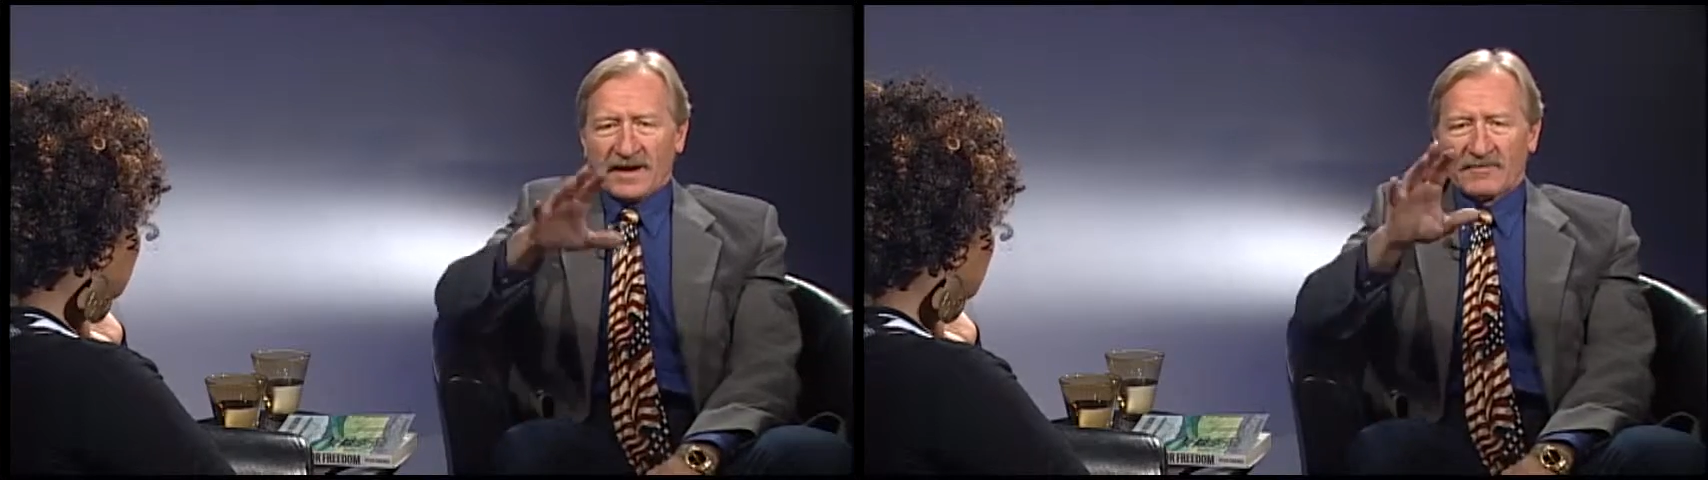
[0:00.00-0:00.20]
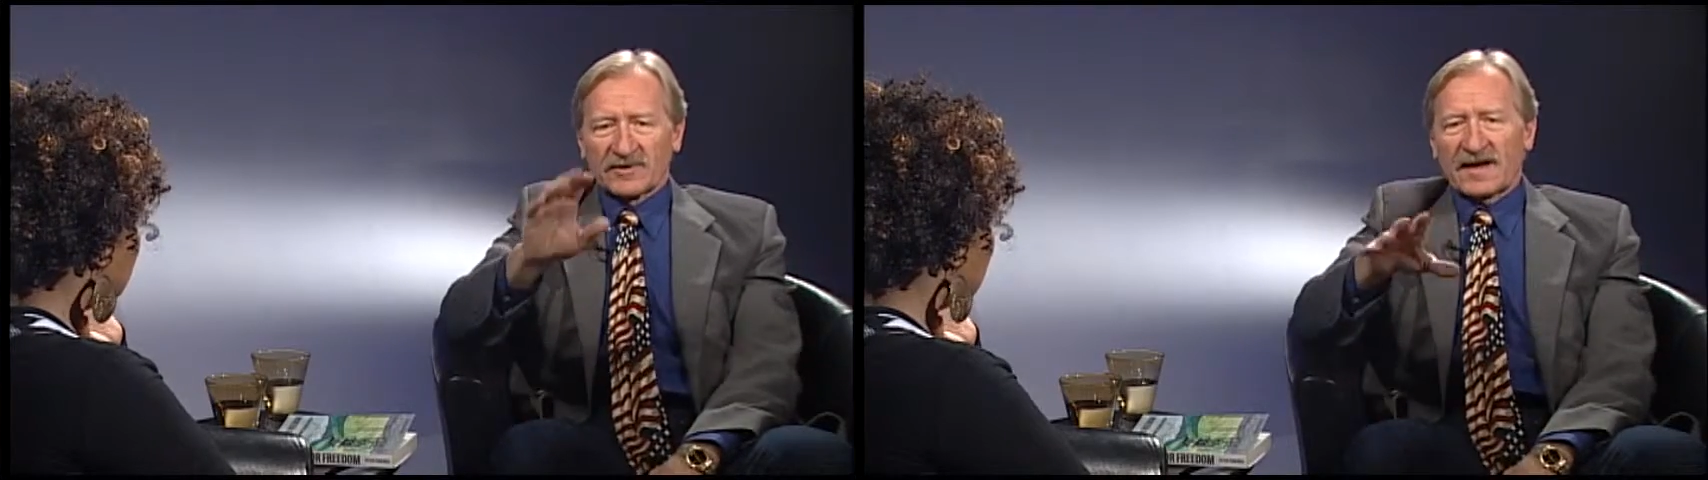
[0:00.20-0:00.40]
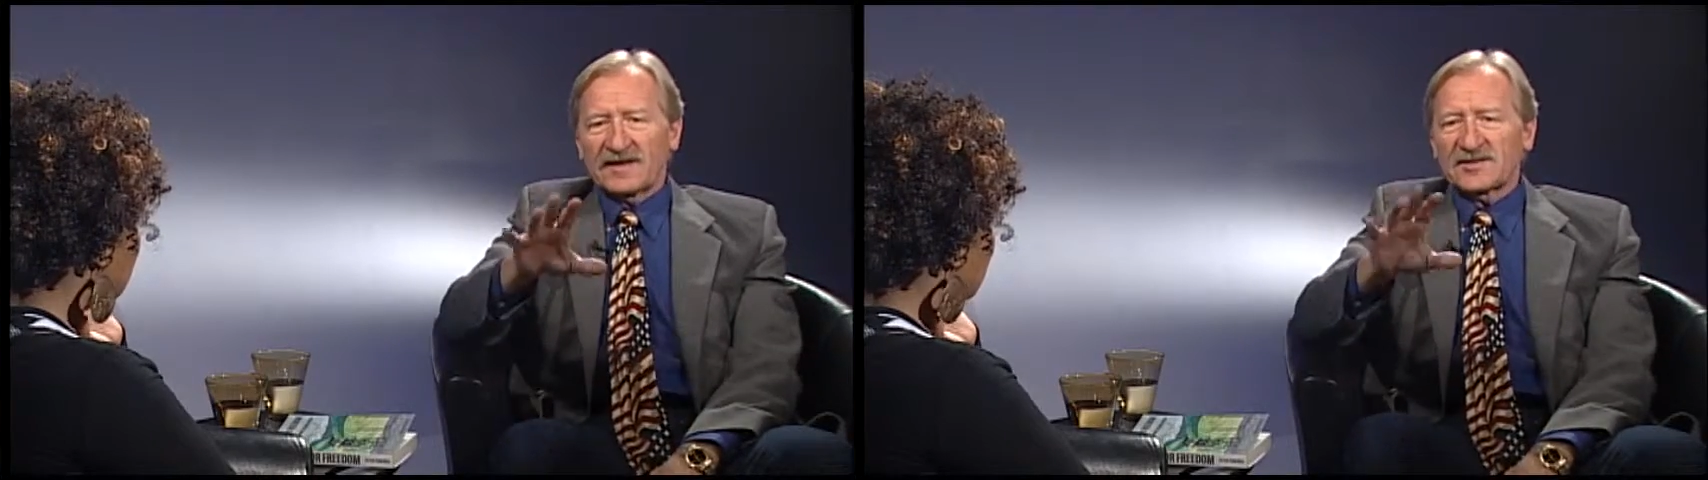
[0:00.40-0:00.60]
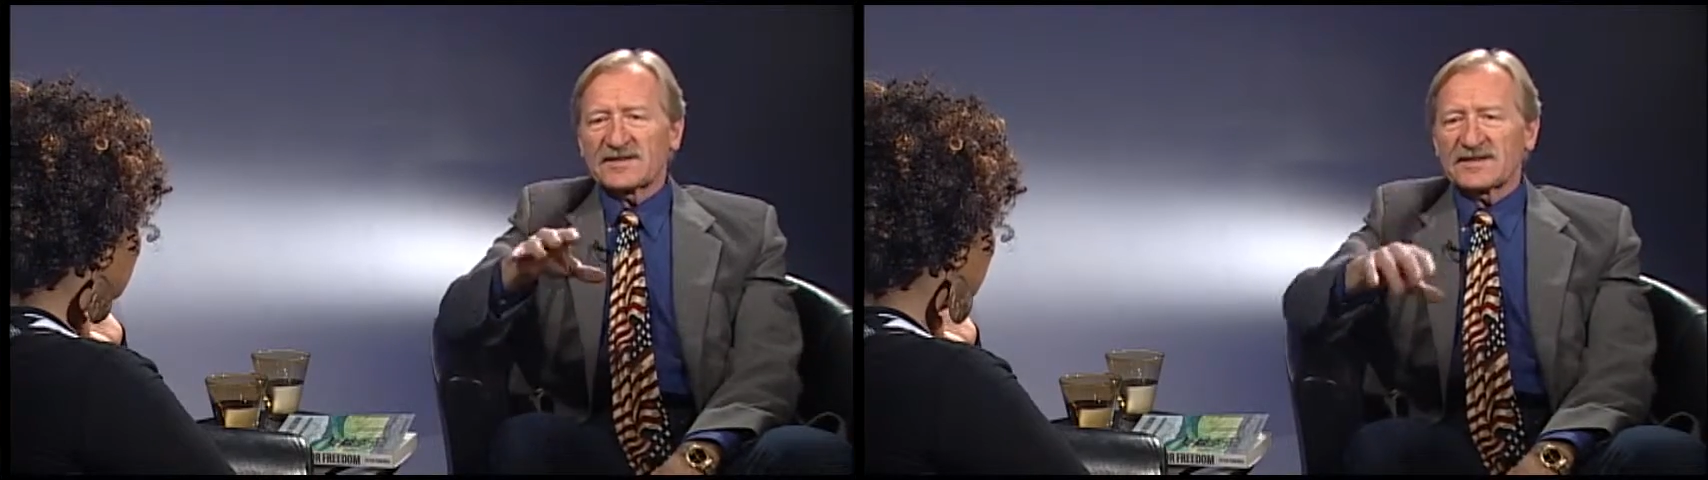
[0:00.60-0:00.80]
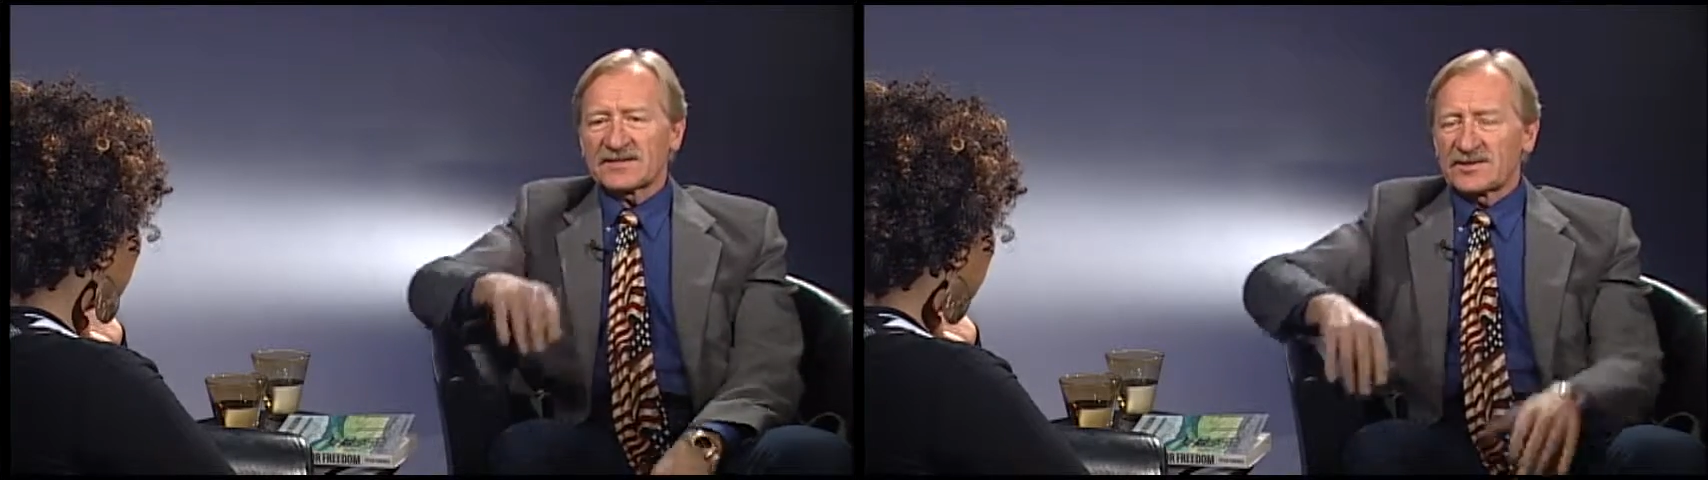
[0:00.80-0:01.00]
And what I
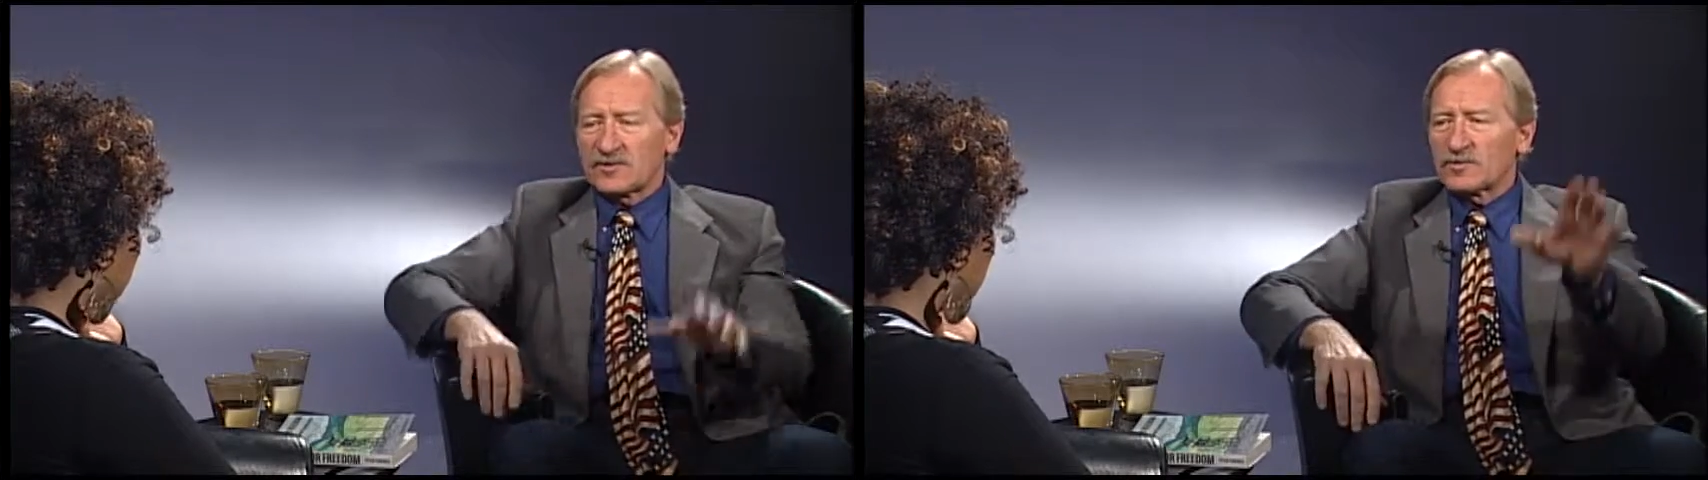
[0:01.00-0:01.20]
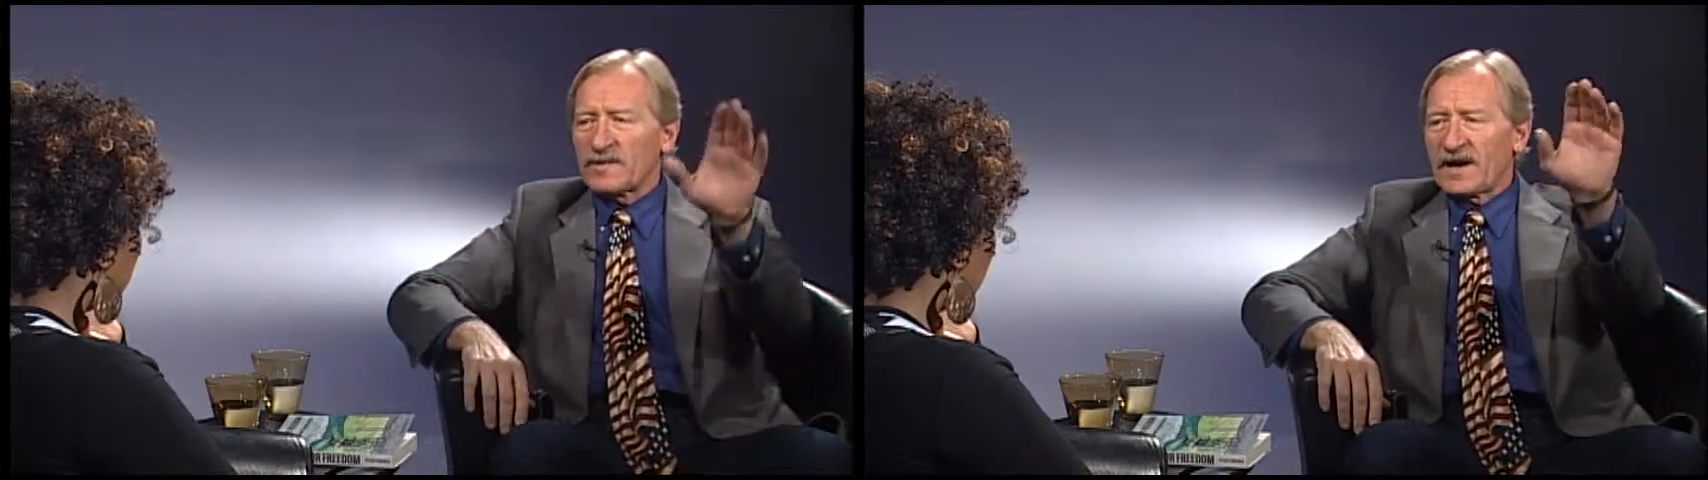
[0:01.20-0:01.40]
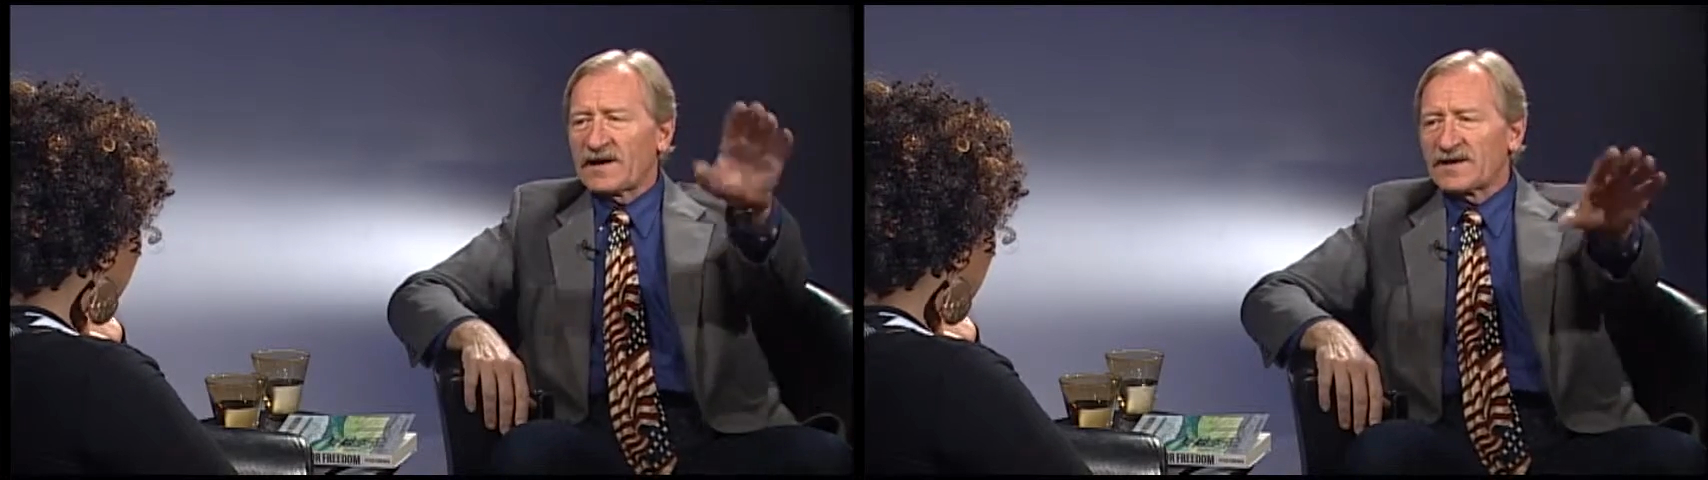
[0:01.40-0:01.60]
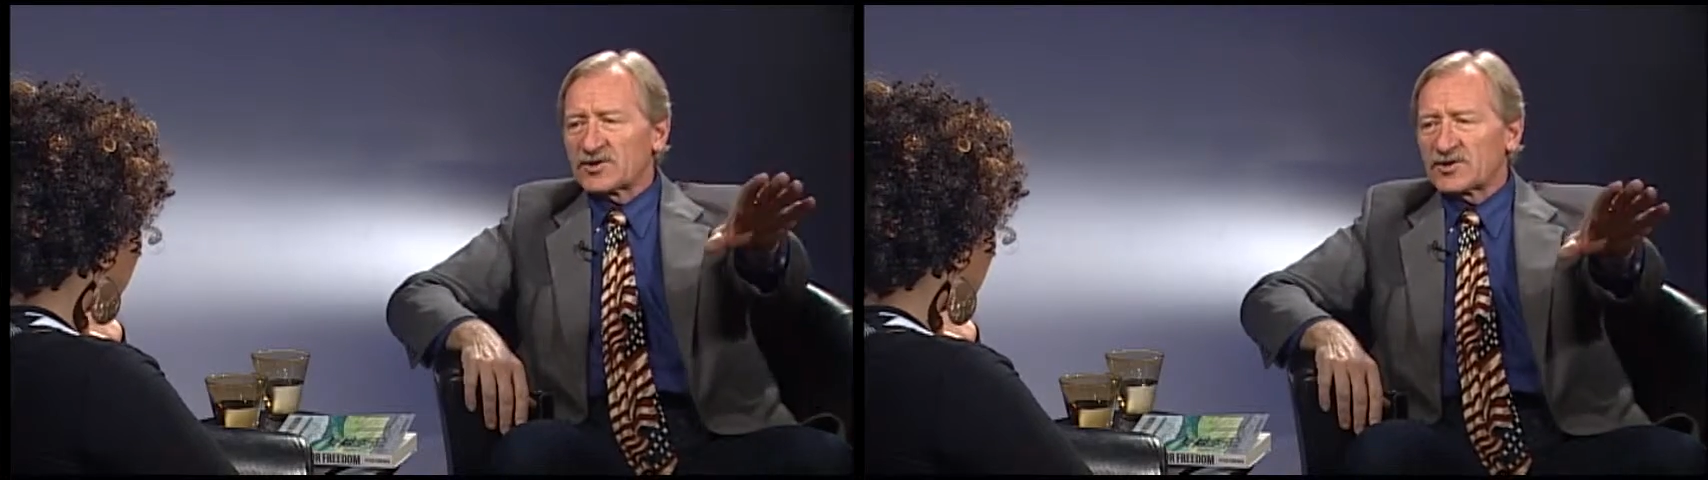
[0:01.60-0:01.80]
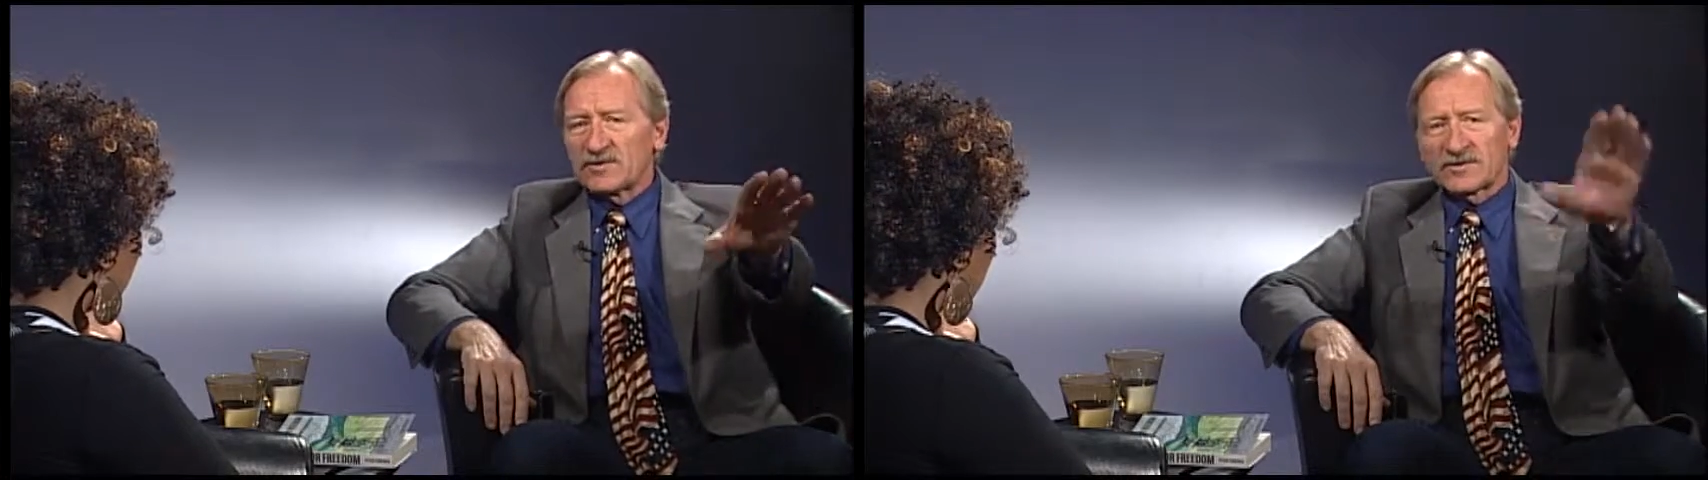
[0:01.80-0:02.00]
see is the road behind that
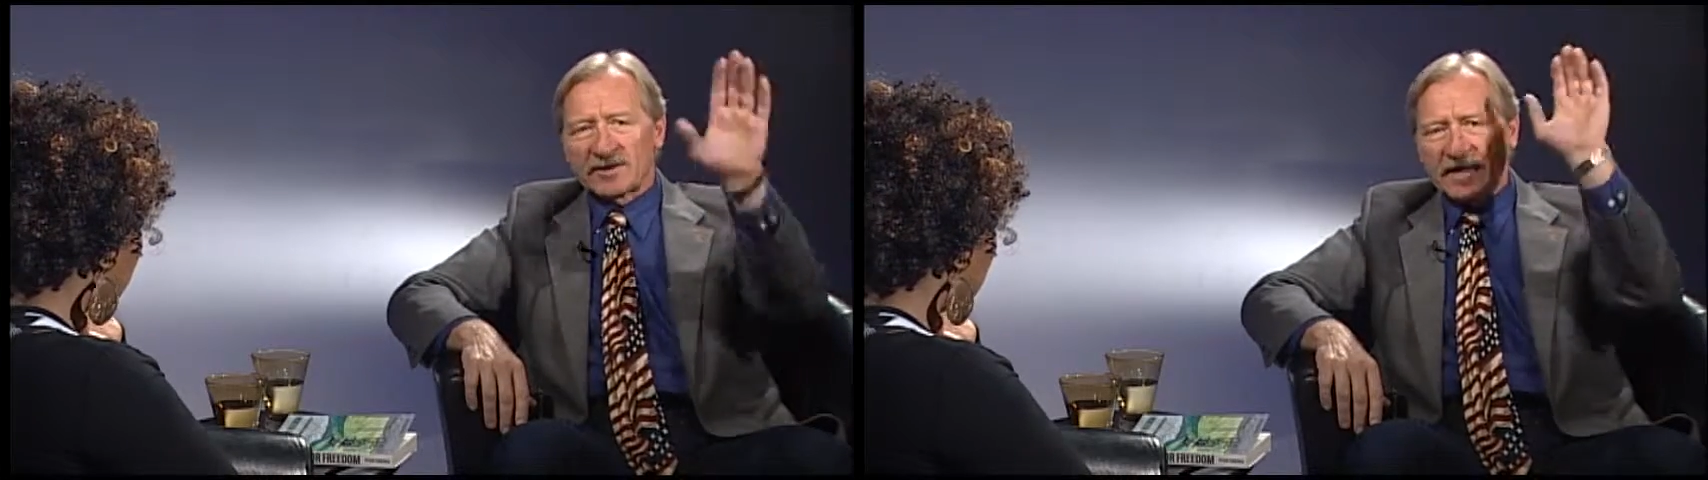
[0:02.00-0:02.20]
soldier